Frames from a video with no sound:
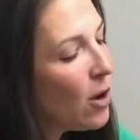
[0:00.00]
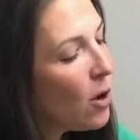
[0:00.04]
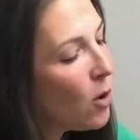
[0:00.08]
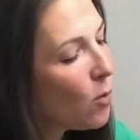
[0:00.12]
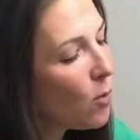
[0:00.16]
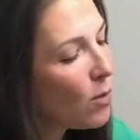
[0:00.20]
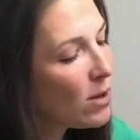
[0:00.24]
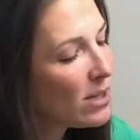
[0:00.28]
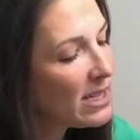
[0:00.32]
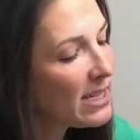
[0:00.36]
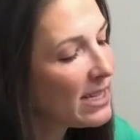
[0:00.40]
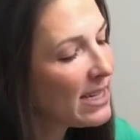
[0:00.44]

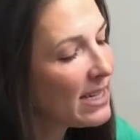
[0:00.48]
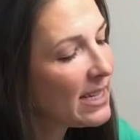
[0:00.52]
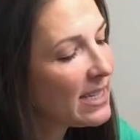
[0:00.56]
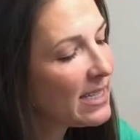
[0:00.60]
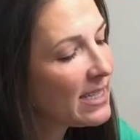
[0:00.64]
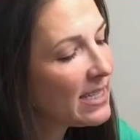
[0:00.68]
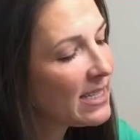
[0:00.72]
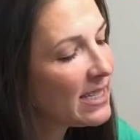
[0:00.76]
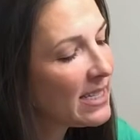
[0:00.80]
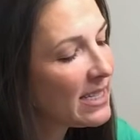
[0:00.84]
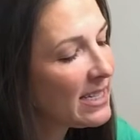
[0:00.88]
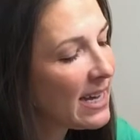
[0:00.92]
Once it gets
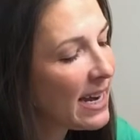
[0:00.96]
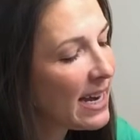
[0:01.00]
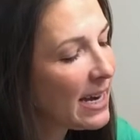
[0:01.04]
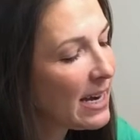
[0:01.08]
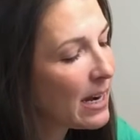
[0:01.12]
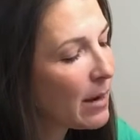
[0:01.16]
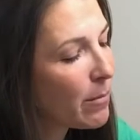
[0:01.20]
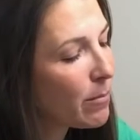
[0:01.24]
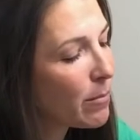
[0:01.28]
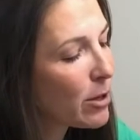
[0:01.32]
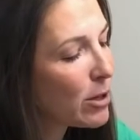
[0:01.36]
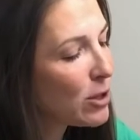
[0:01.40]
to day
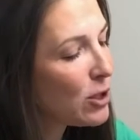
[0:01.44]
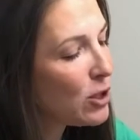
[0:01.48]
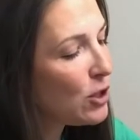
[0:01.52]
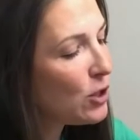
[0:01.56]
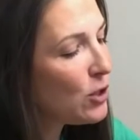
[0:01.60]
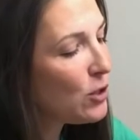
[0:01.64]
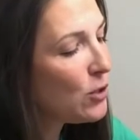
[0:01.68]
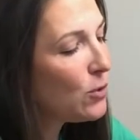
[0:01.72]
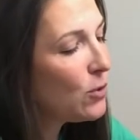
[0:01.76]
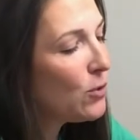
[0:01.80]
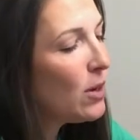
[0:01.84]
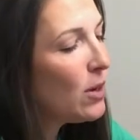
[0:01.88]
number
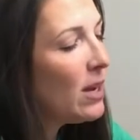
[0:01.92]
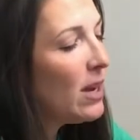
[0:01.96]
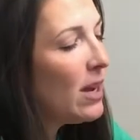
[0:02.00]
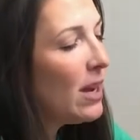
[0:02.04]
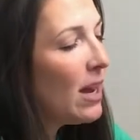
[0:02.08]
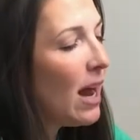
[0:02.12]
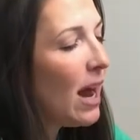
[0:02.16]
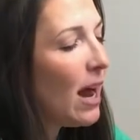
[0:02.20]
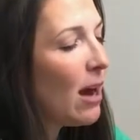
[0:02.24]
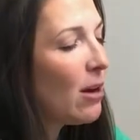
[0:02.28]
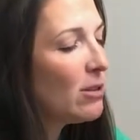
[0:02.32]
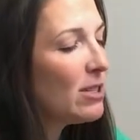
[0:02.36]
2,
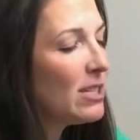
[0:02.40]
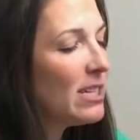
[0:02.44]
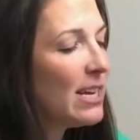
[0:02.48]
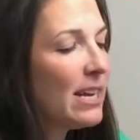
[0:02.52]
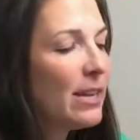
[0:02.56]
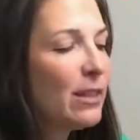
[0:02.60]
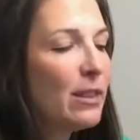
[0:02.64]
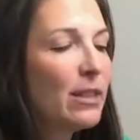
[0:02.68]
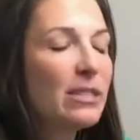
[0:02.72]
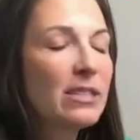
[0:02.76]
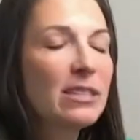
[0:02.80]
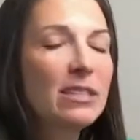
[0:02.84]
I'll
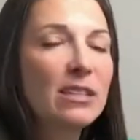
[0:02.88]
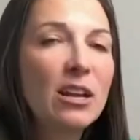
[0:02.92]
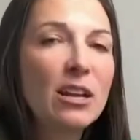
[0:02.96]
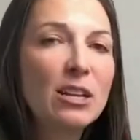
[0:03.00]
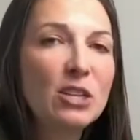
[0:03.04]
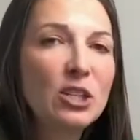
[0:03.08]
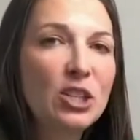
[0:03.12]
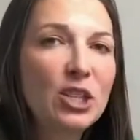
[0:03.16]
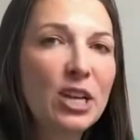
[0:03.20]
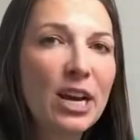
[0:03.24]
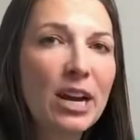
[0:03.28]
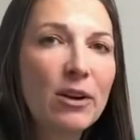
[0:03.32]
take this
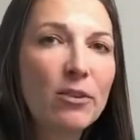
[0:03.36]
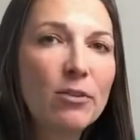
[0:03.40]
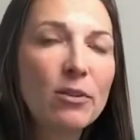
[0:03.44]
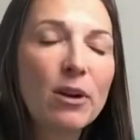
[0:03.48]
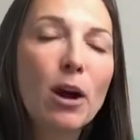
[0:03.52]
lunch out.